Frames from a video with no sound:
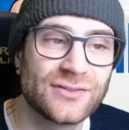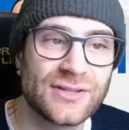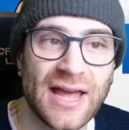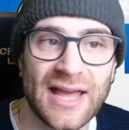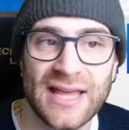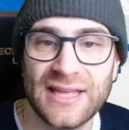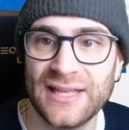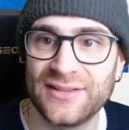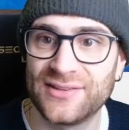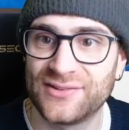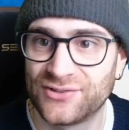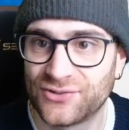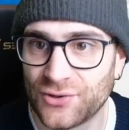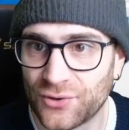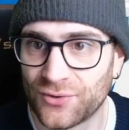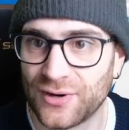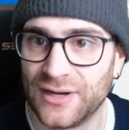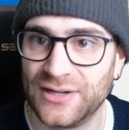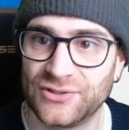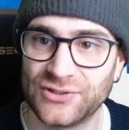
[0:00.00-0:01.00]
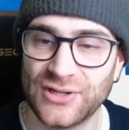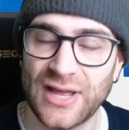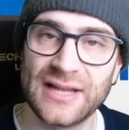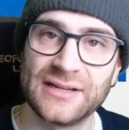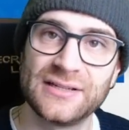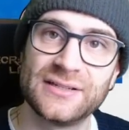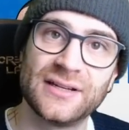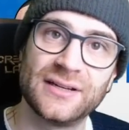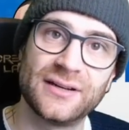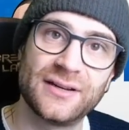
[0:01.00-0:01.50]
that his story just
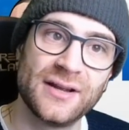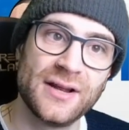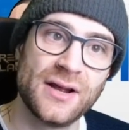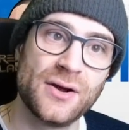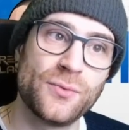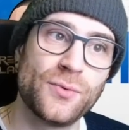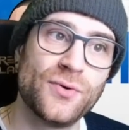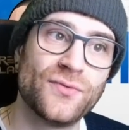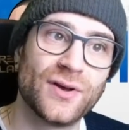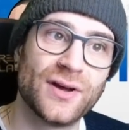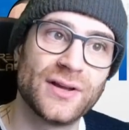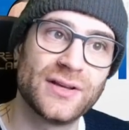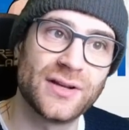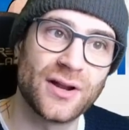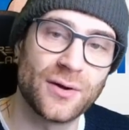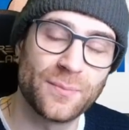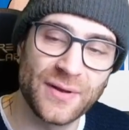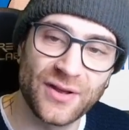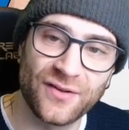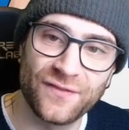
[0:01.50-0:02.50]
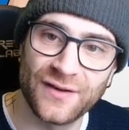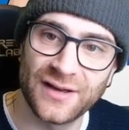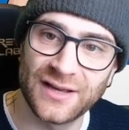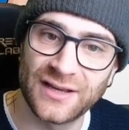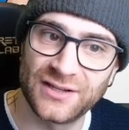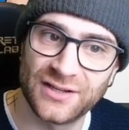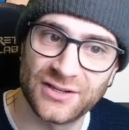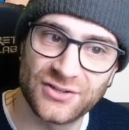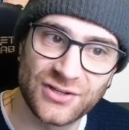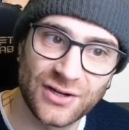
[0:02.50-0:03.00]
ended with a you know big thank
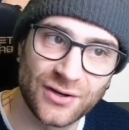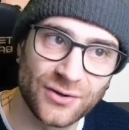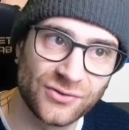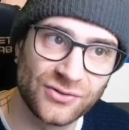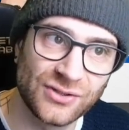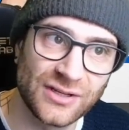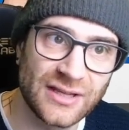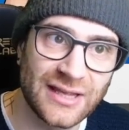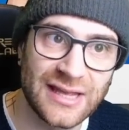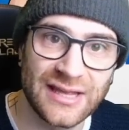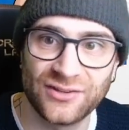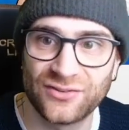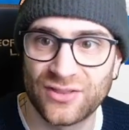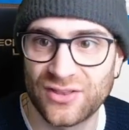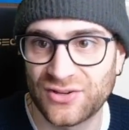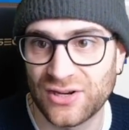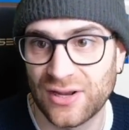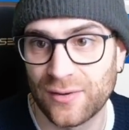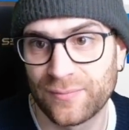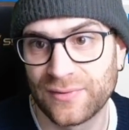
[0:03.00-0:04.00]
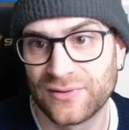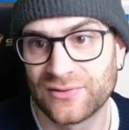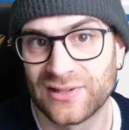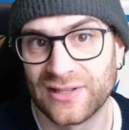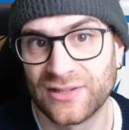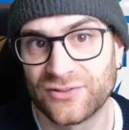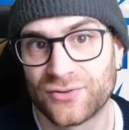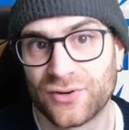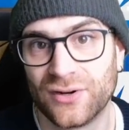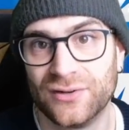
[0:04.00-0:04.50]
you to Chelsea, kiss the Champions
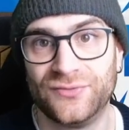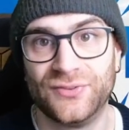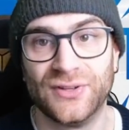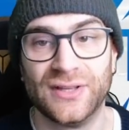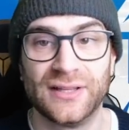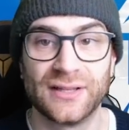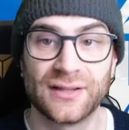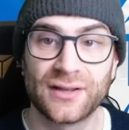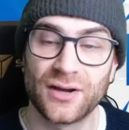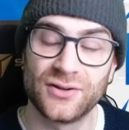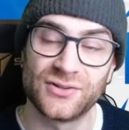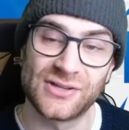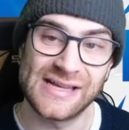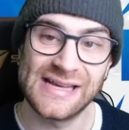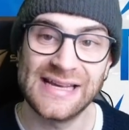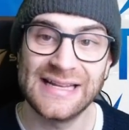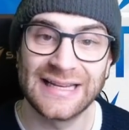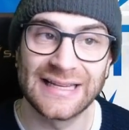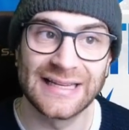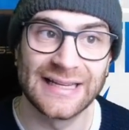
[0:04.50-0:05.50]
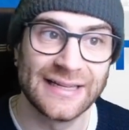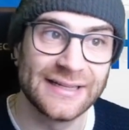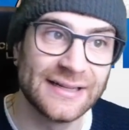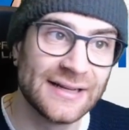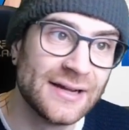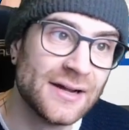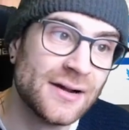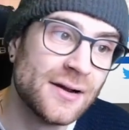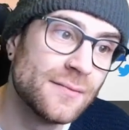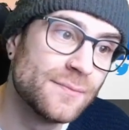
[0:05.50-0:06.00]
League trophy, and go to Italy.
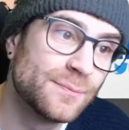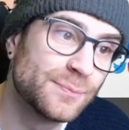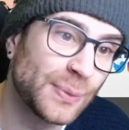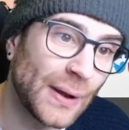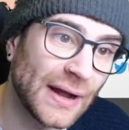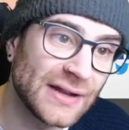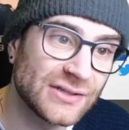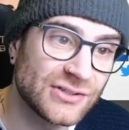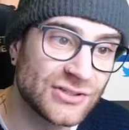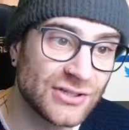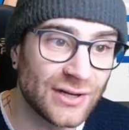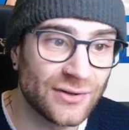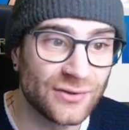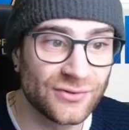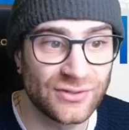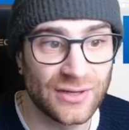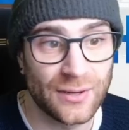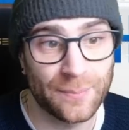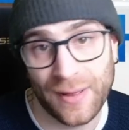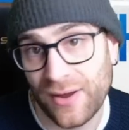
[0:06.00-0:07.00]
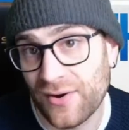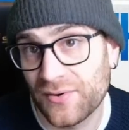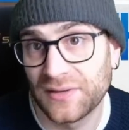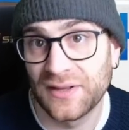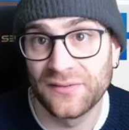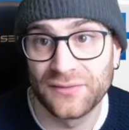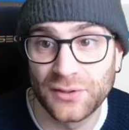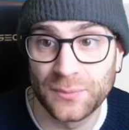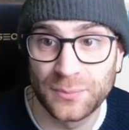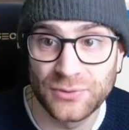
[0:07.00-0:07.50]
But Chelsea apparently
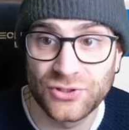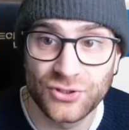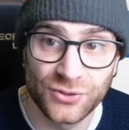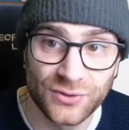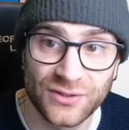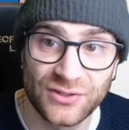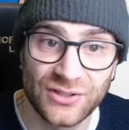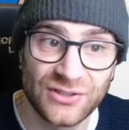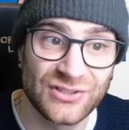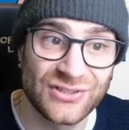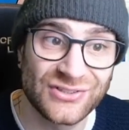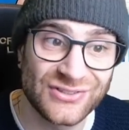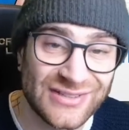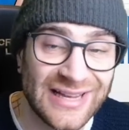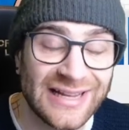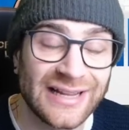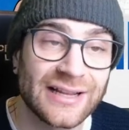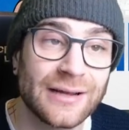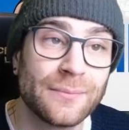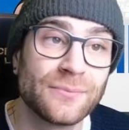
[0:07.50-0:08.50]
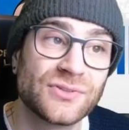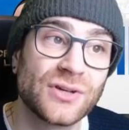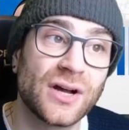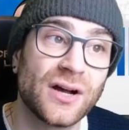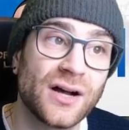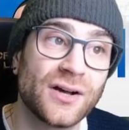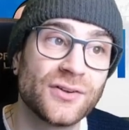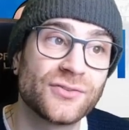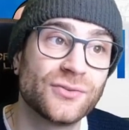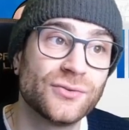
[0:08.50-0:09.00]
have an opportunity to sell him to
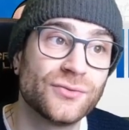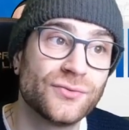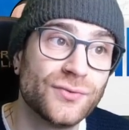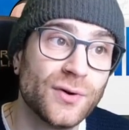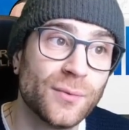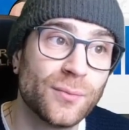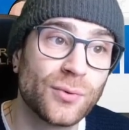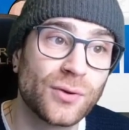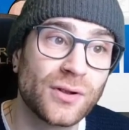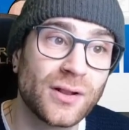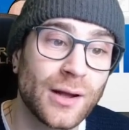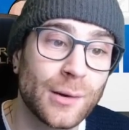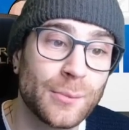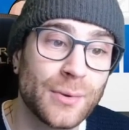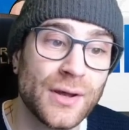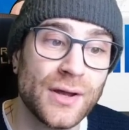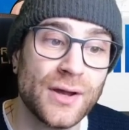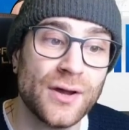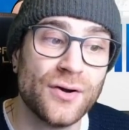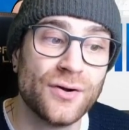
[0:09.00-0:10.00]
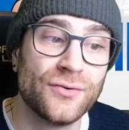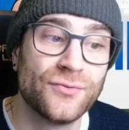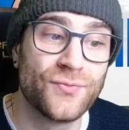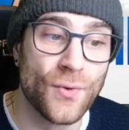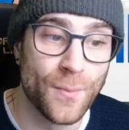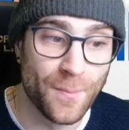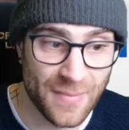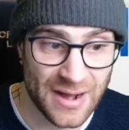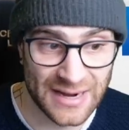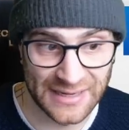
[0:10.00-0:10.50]
Arsenal Football Club for
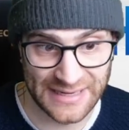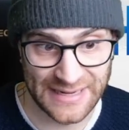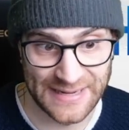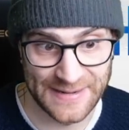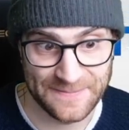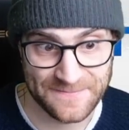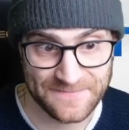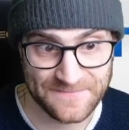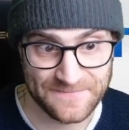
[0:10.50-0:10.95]
money.